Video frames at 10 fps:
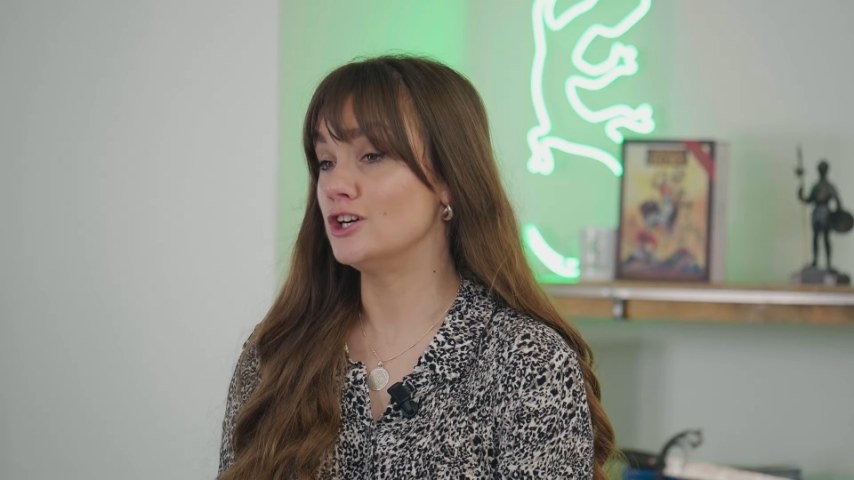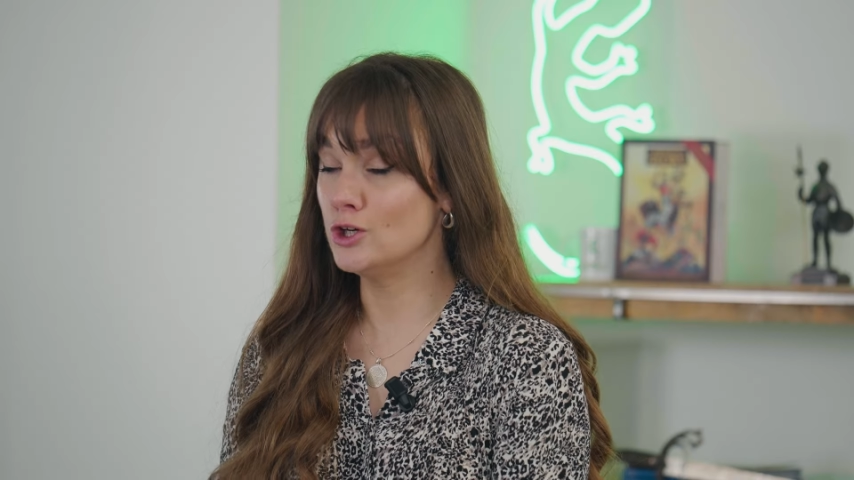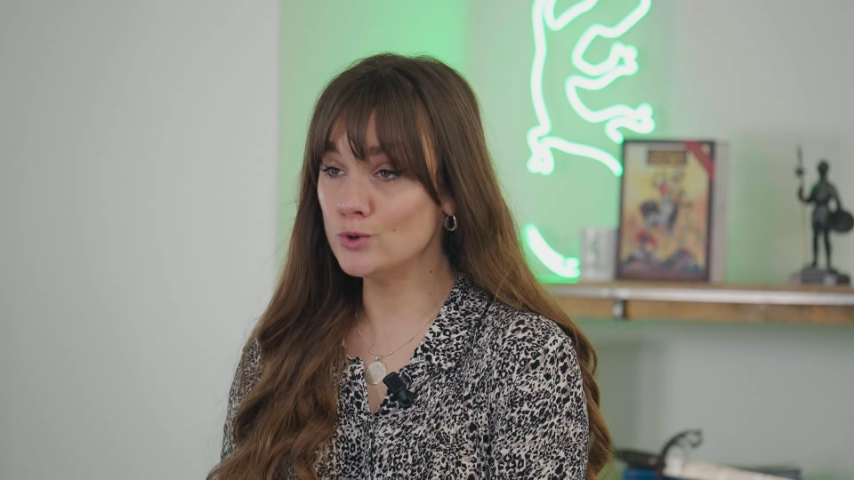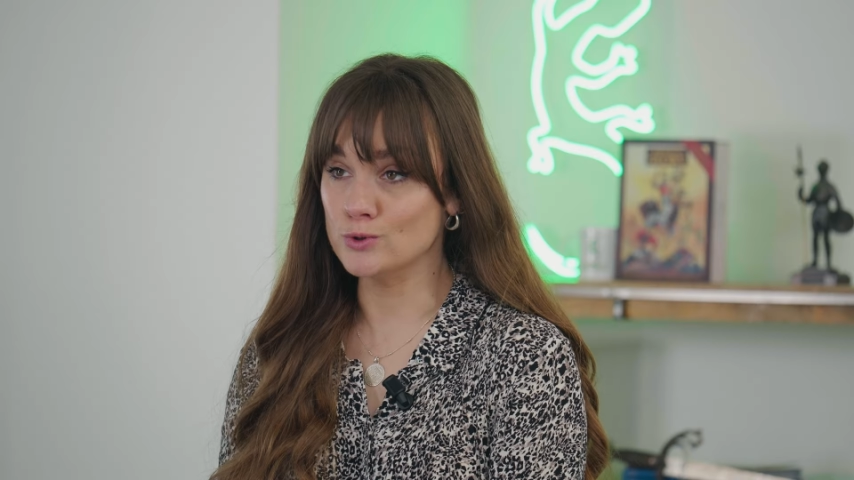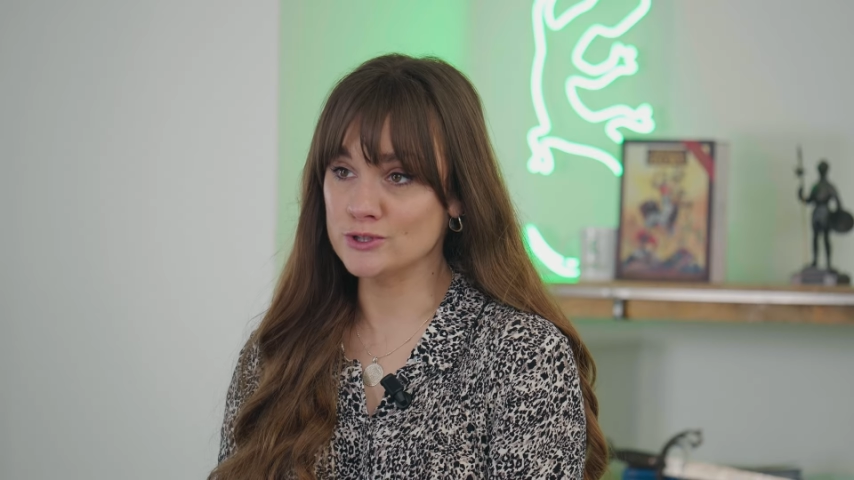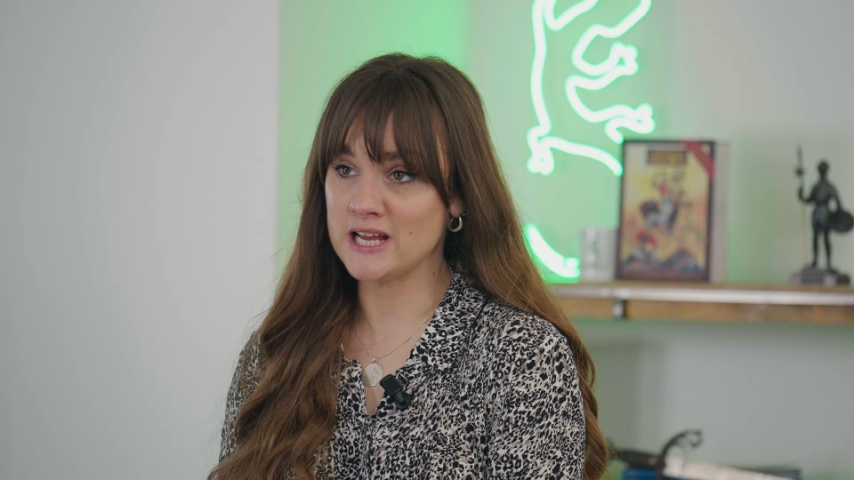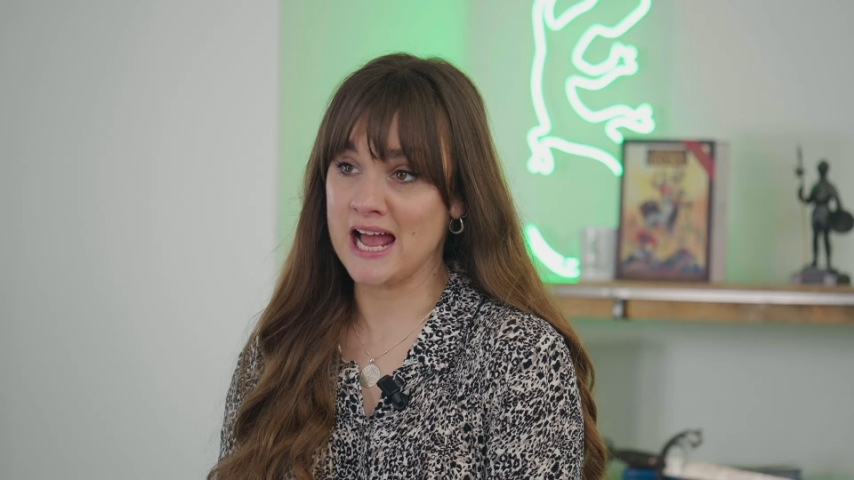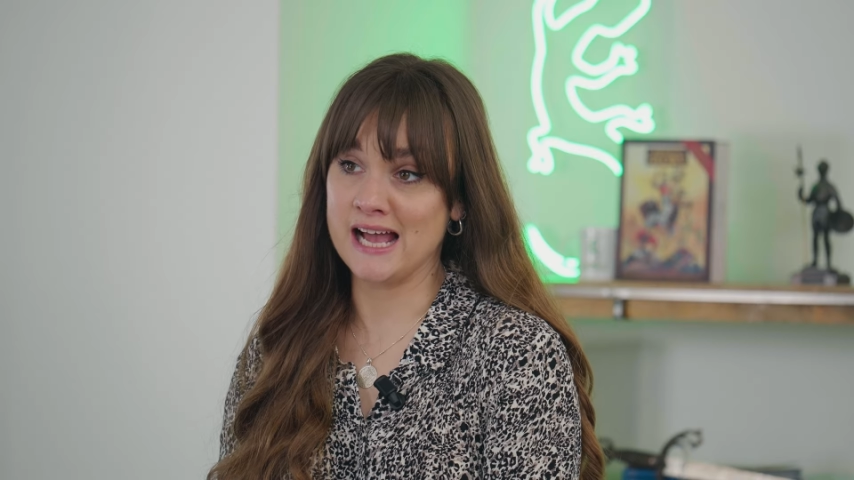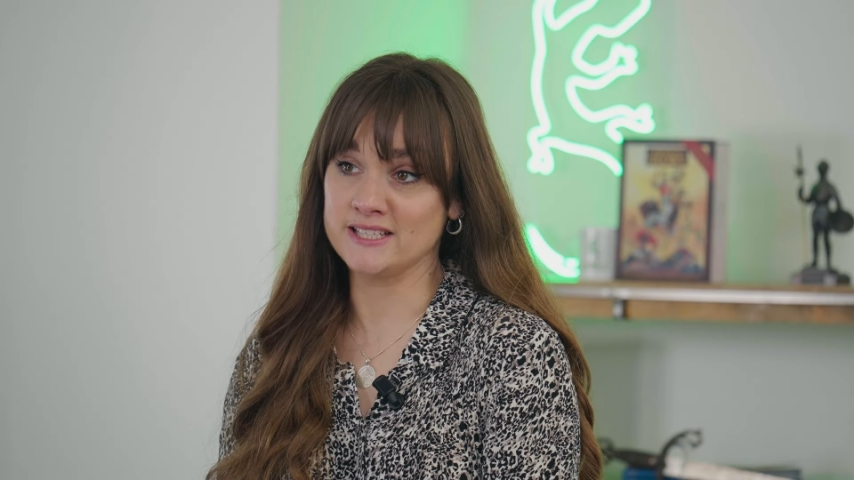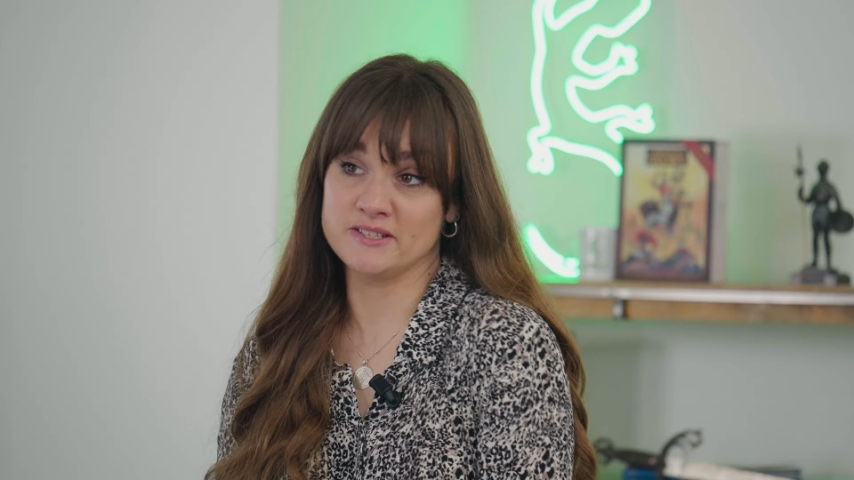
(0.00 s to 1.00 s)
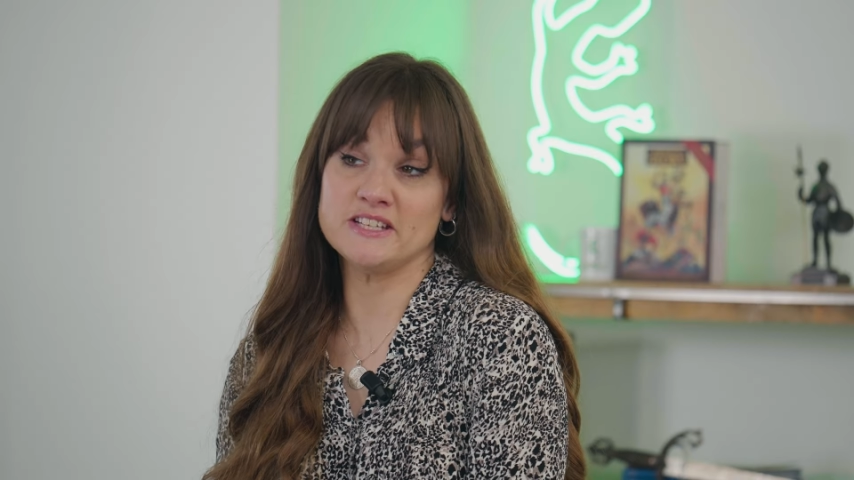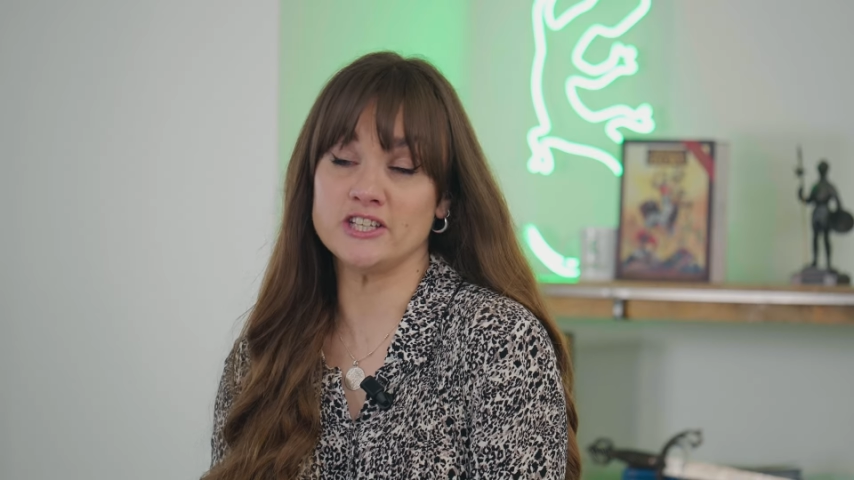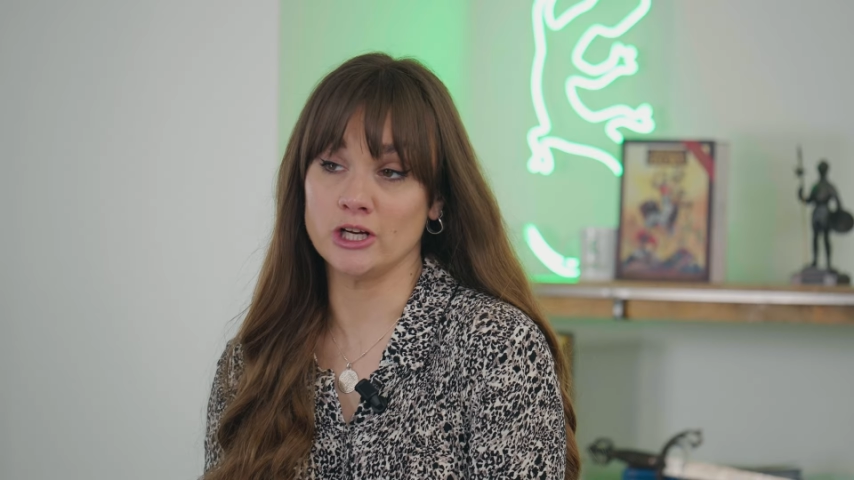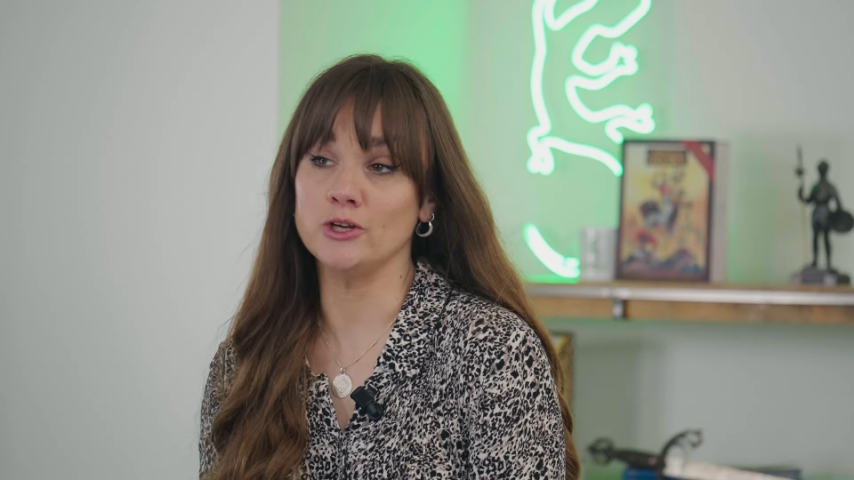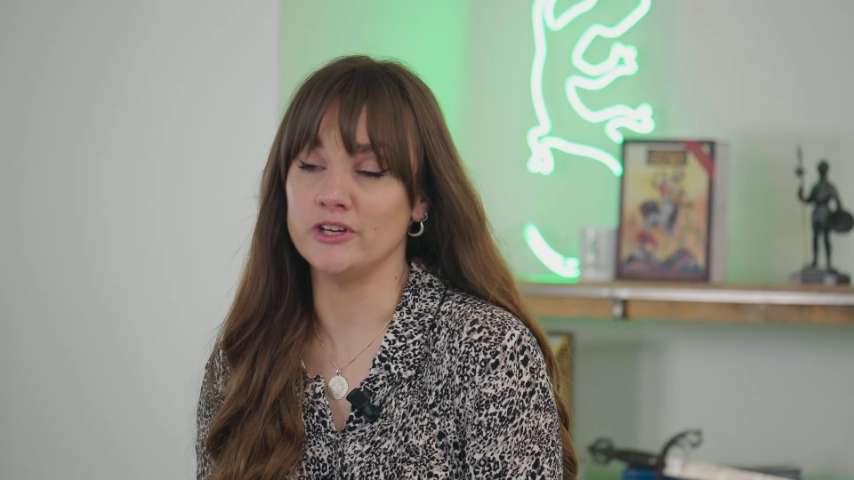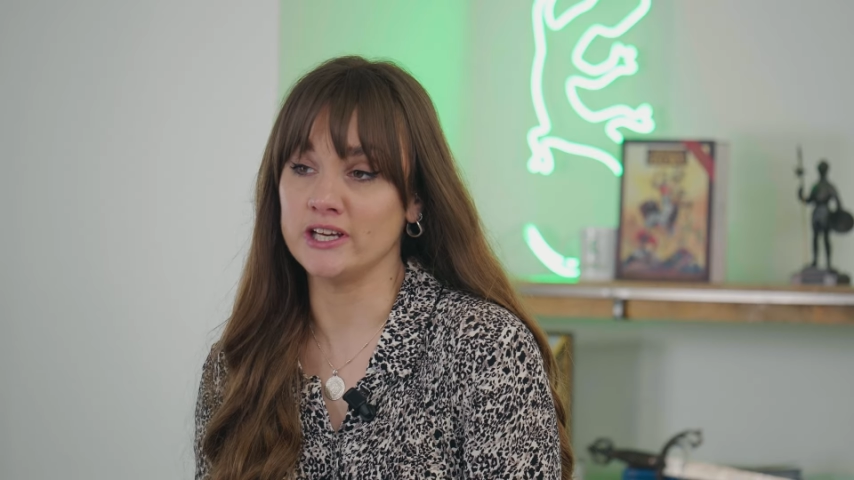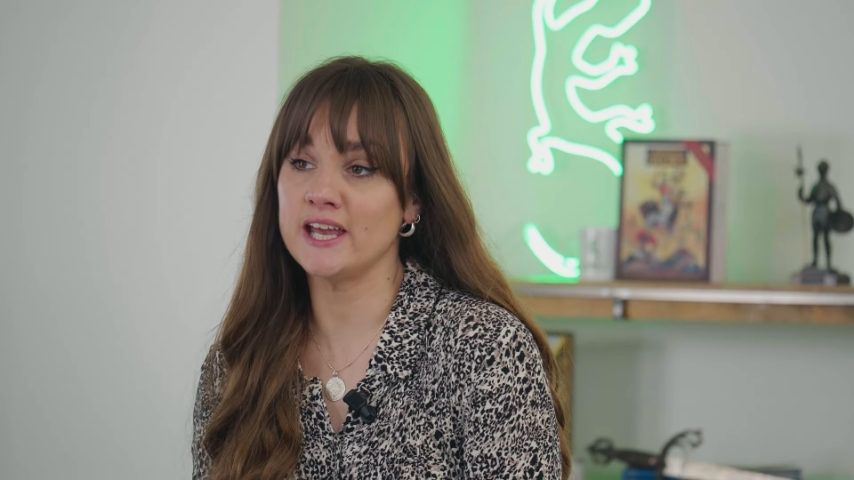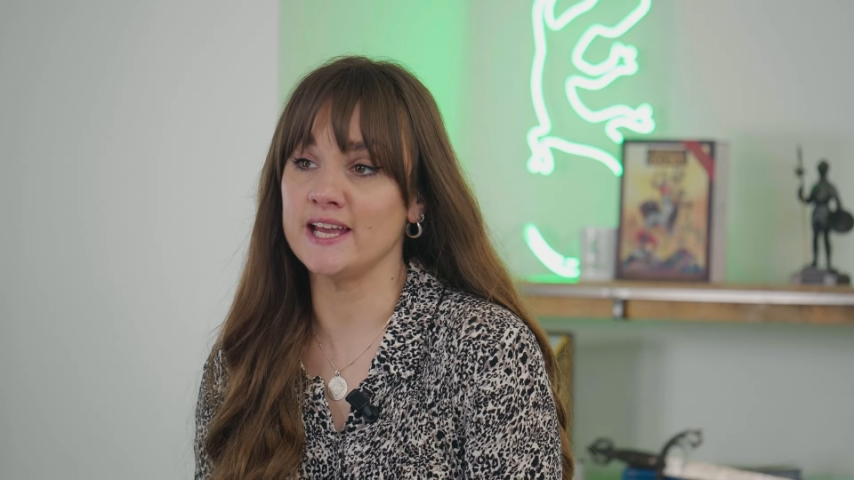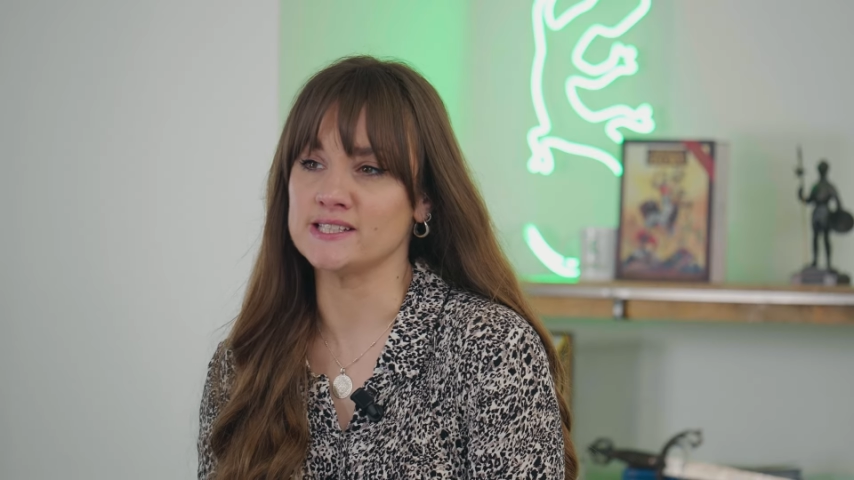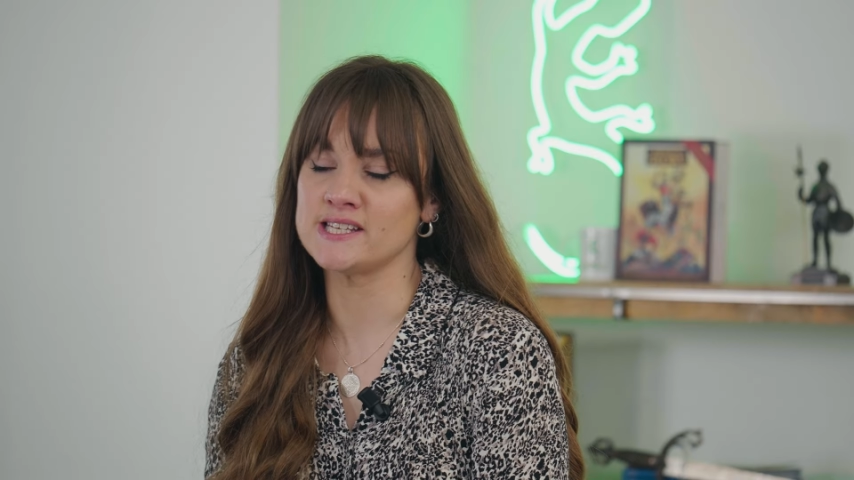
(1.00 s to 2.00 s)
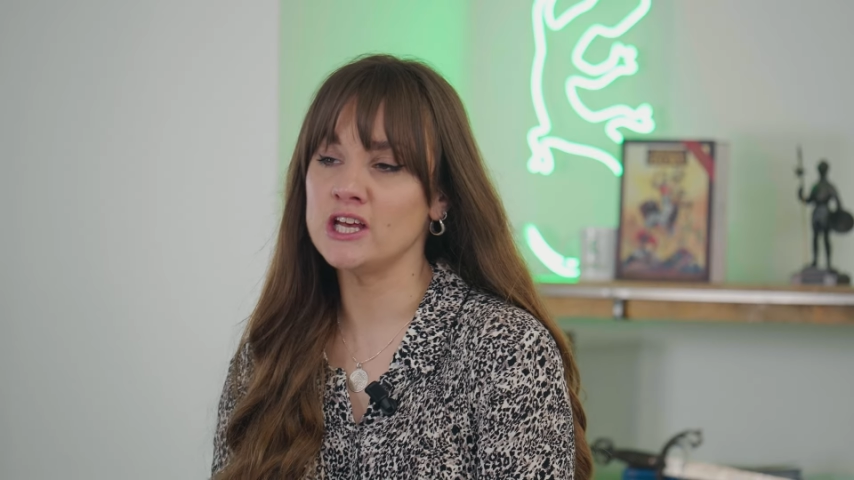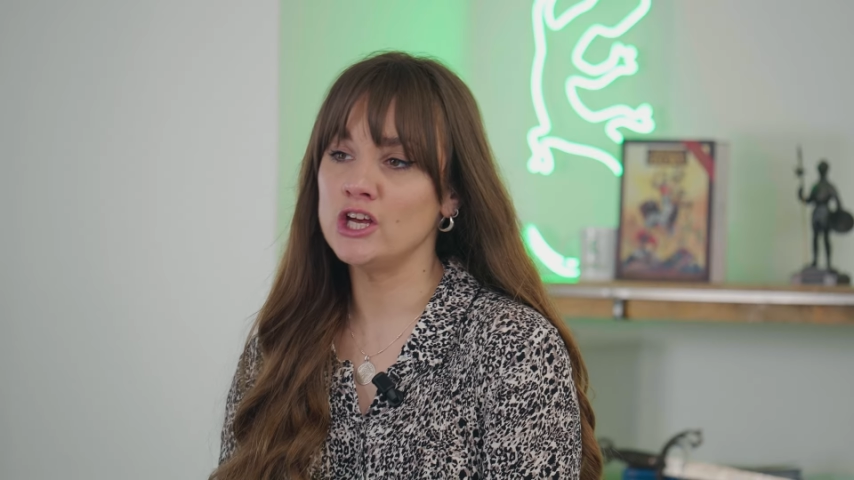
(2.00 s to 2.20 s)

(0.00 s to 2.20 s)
A lord, and this included kings,